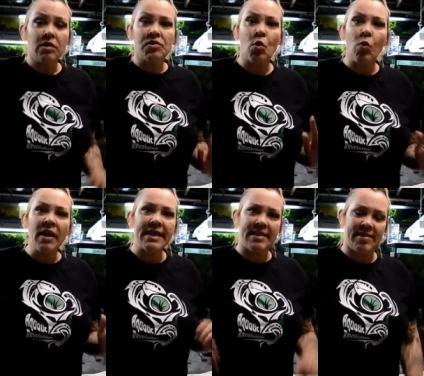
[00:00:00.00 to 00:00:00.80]
So
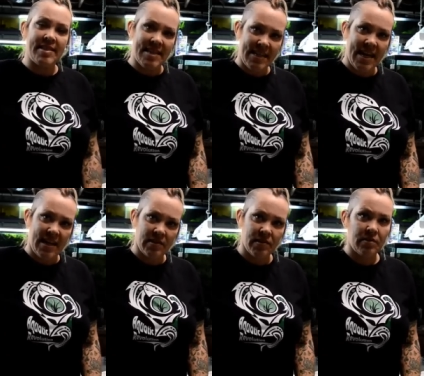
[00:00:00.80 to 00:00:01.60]
what is
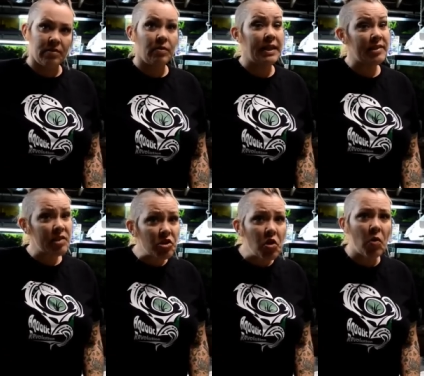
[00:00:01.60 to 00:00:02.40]
TDS? It's
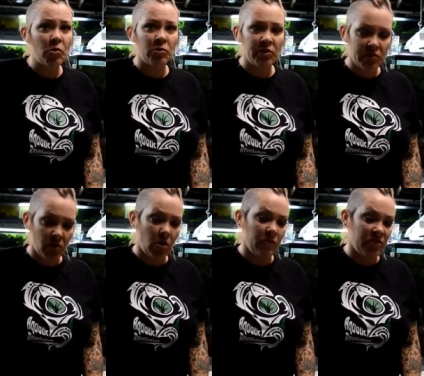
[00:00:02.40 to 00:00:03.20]
the total
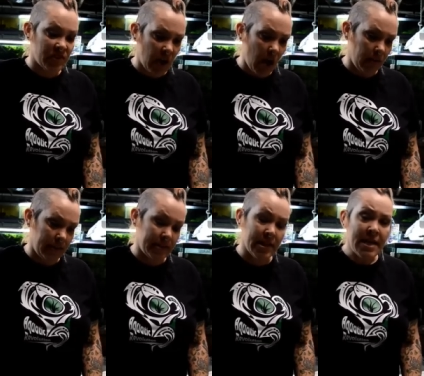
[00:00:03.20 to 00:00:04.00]
dissolved
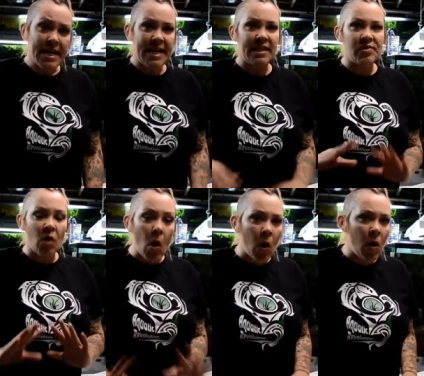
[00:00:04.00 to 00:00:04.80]
solids. It is
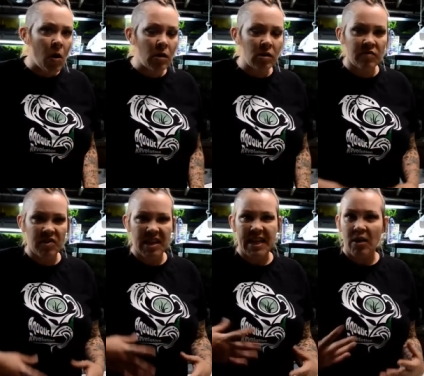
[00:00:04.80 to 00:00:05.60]
all of
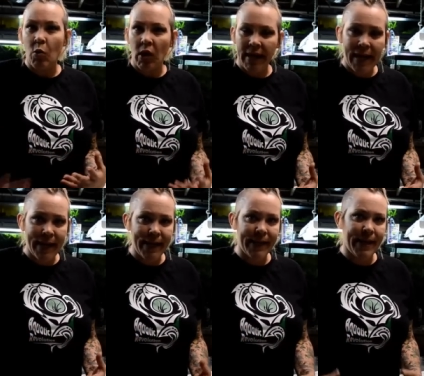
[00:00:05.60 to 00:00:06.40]
the
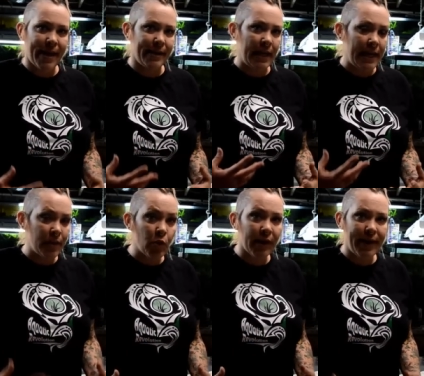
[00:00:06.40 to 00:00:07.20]
organic and
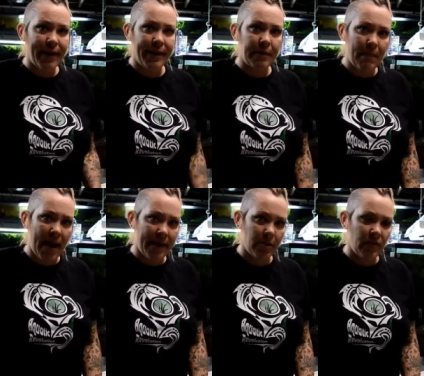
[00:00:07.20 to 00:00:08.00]
inorganic
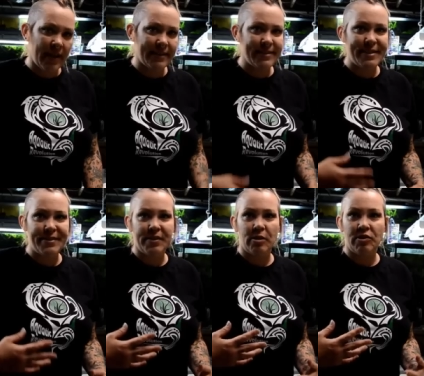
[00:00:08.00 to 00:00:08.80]
matter that is
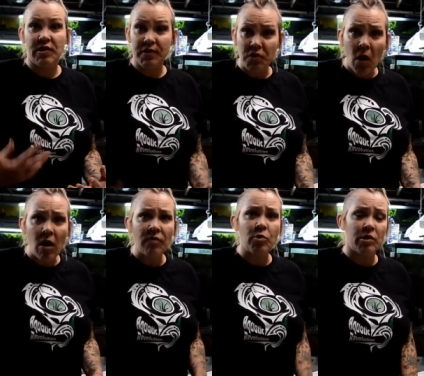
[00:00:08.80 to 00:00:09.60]
either
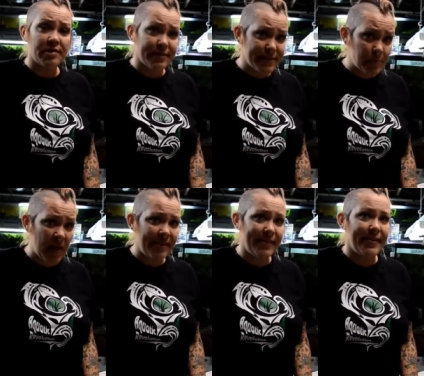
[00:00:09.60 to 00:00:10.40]
dissolved or
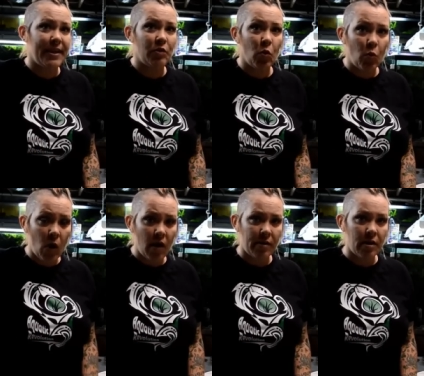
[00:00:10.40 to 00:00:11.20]
suspended in the
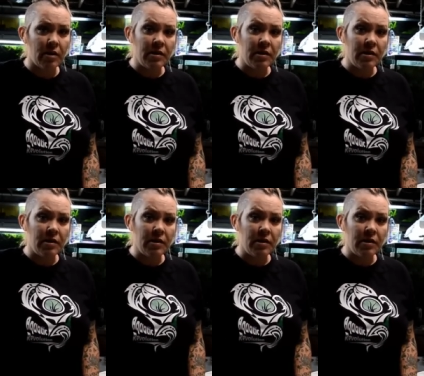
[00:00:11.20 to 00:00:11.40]
water,